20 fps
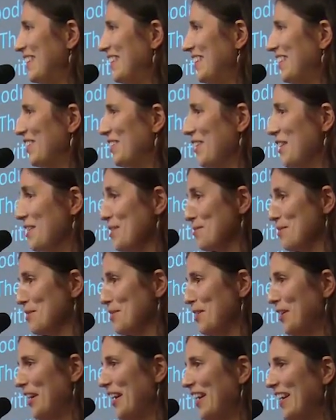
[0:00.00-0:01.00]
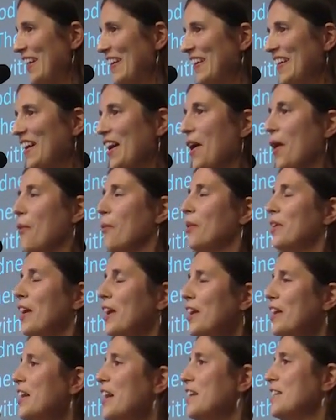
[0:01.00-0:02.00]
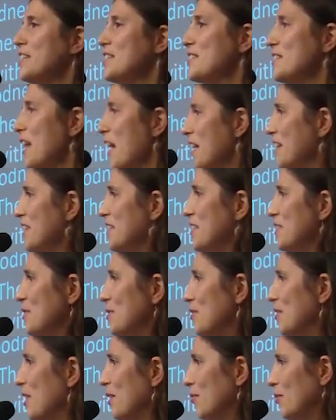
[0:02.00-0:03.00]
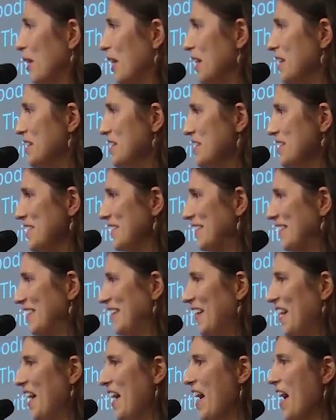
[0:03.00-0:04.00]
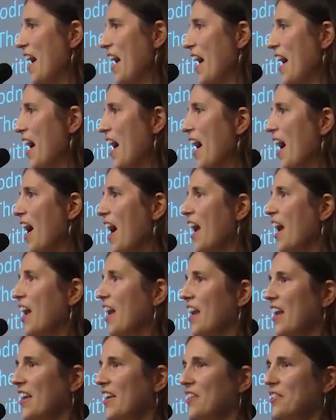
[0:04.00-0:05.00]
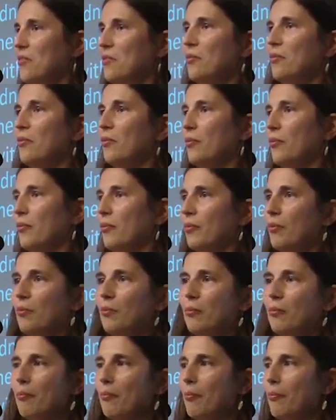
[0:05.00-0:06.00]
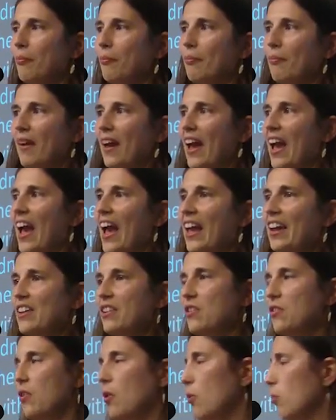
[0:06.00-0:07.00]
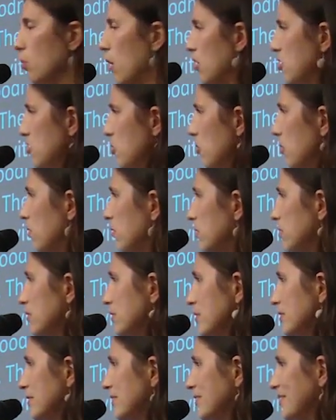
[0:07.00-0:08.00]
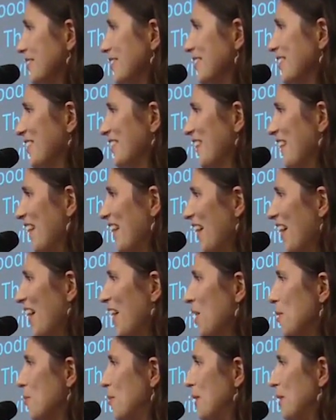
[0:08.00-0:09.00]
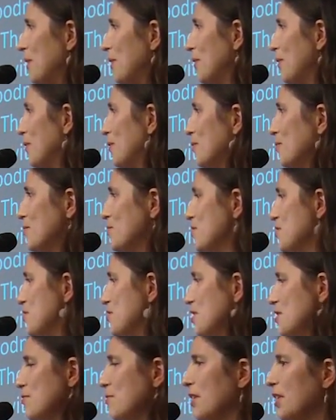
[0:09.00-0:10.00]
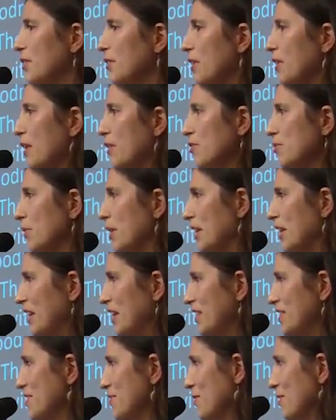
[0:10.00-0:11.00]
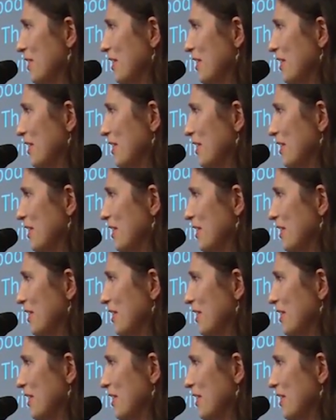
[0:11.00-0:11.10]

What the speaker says: across Missouri, when I had decided to do that race, I had no muscle. I had been just running around after my kids for